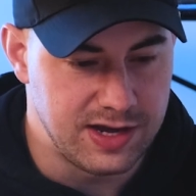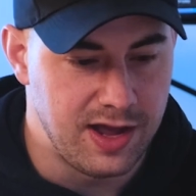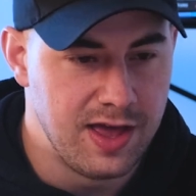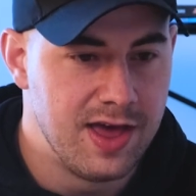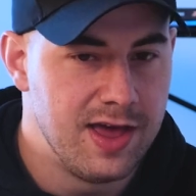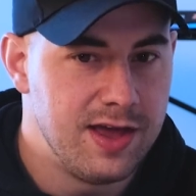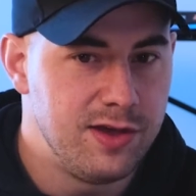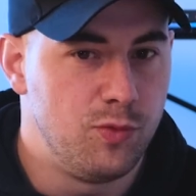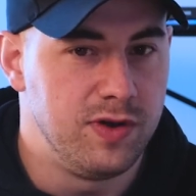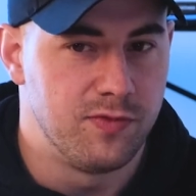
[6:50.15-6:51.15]
And
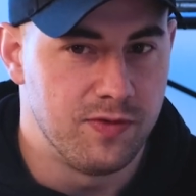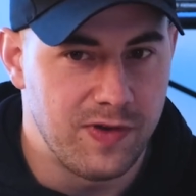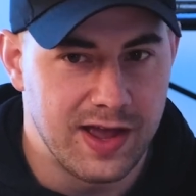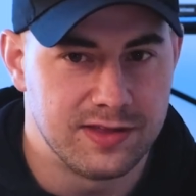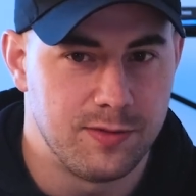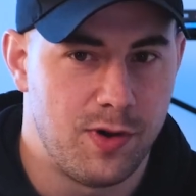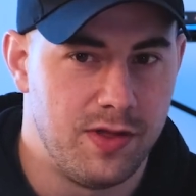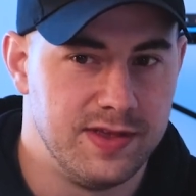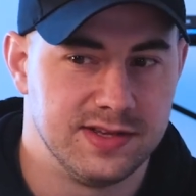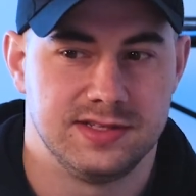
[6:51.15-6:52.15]
we've reflected
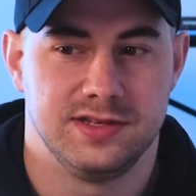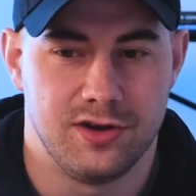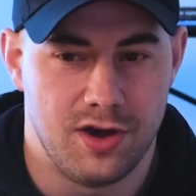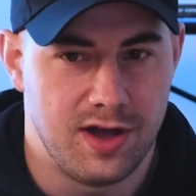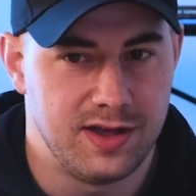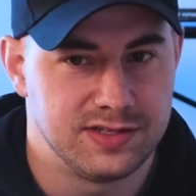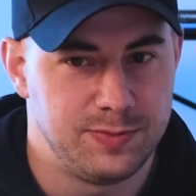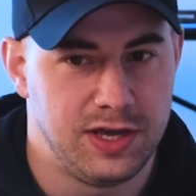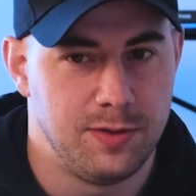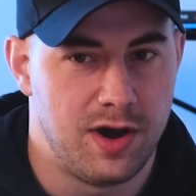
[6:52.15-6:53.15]
upon this, you know,
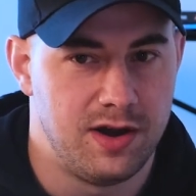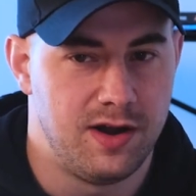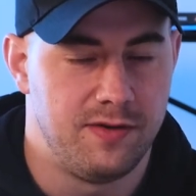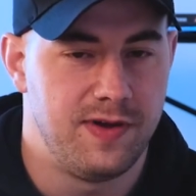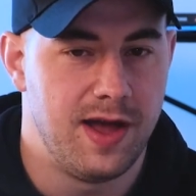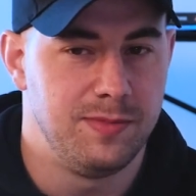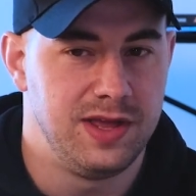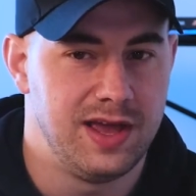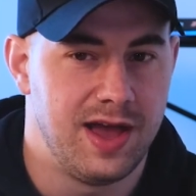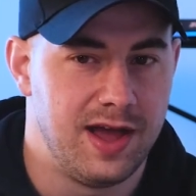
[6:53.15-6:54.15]
speaking about it in our
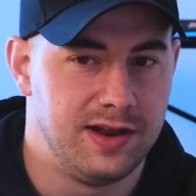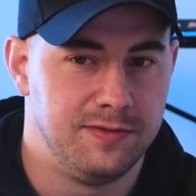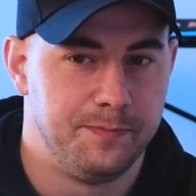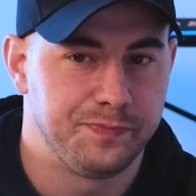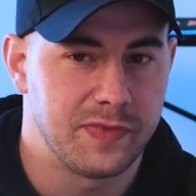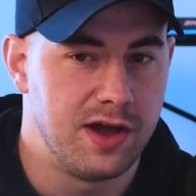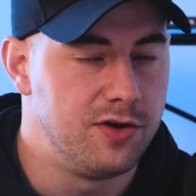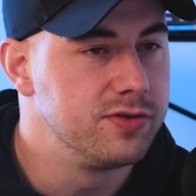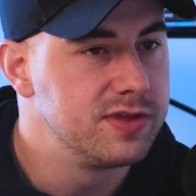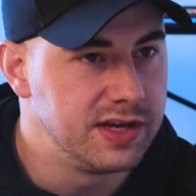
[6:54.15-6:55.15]
family. And
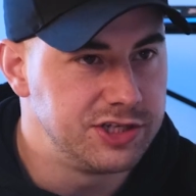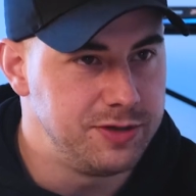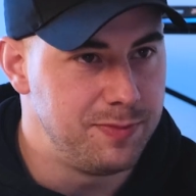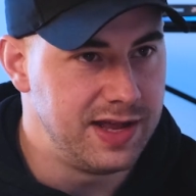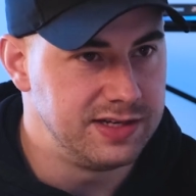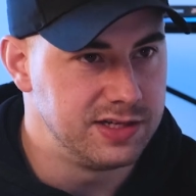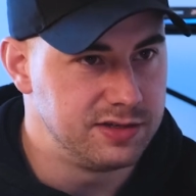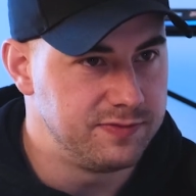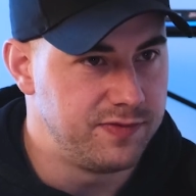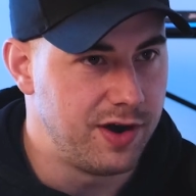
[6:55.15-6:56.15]
I don't think she meant
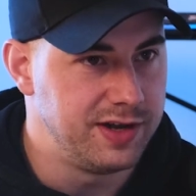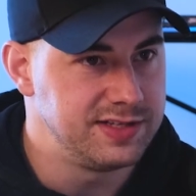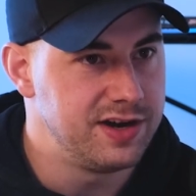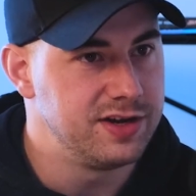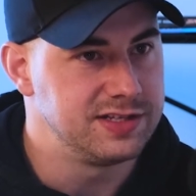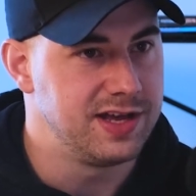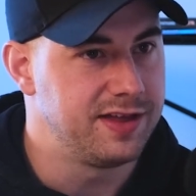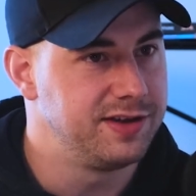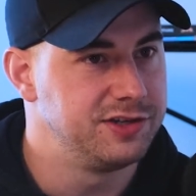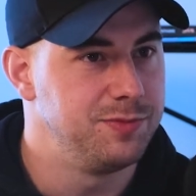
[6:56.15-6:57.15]
it very seriously.
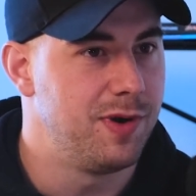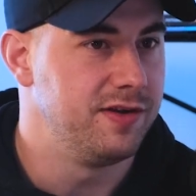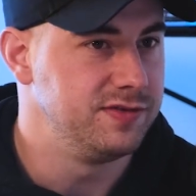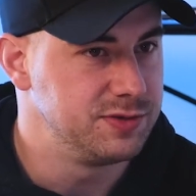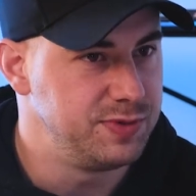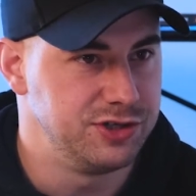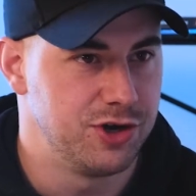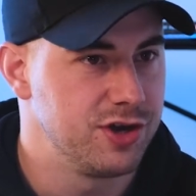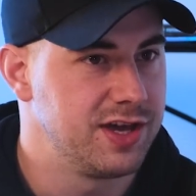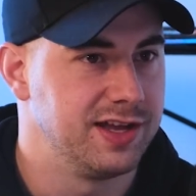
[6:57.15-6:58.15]
I think she might have just been
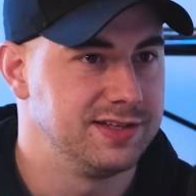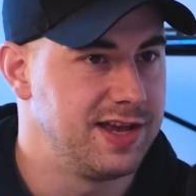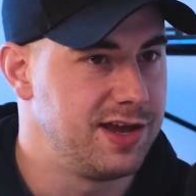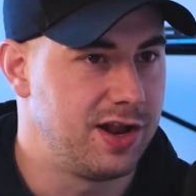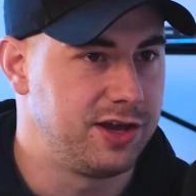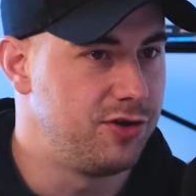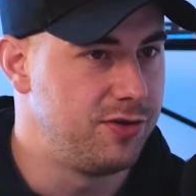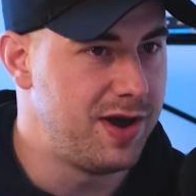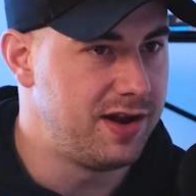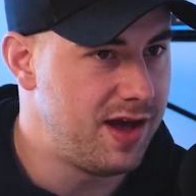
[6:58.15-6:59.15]
joking and saying like,
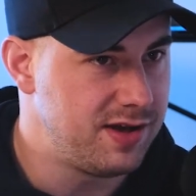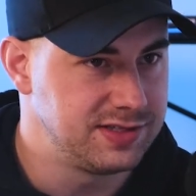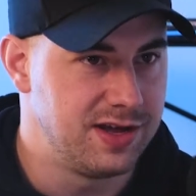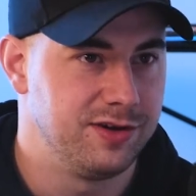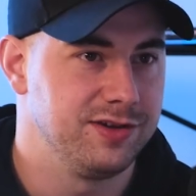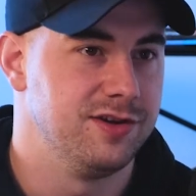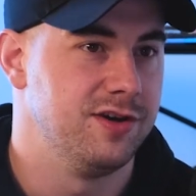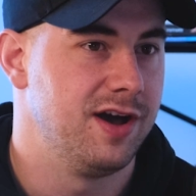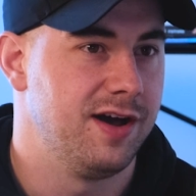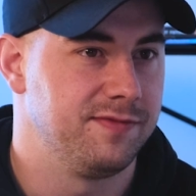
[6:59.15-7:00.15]
you're the man of the house now. You
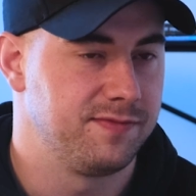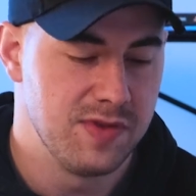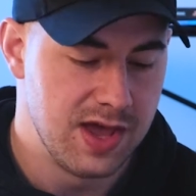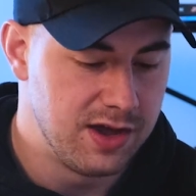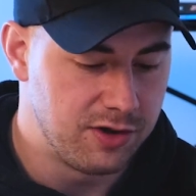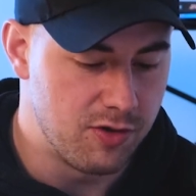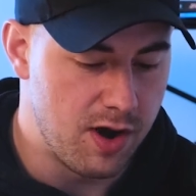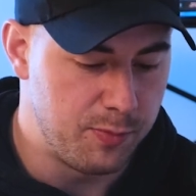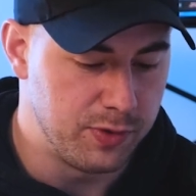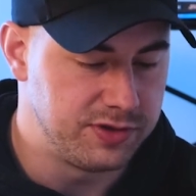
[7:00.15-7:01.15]
know, I've
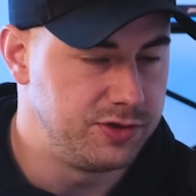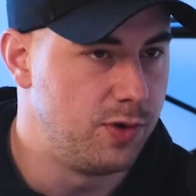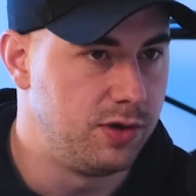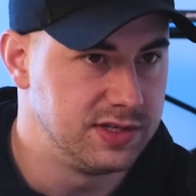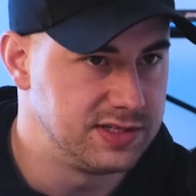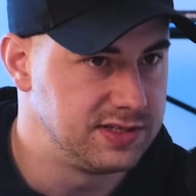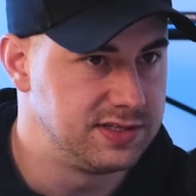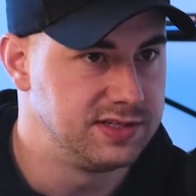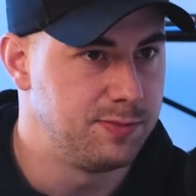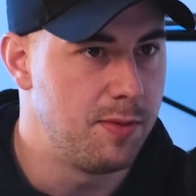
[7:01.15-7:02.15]
grew up with 2 older
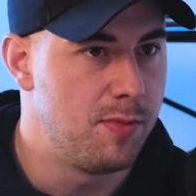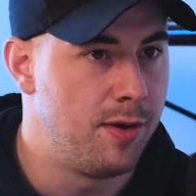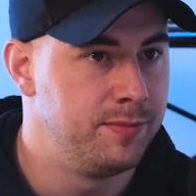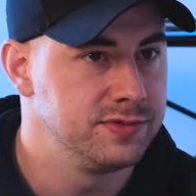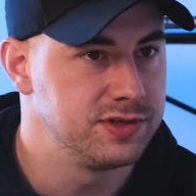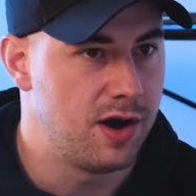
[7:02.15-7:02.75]
sisters and my mom.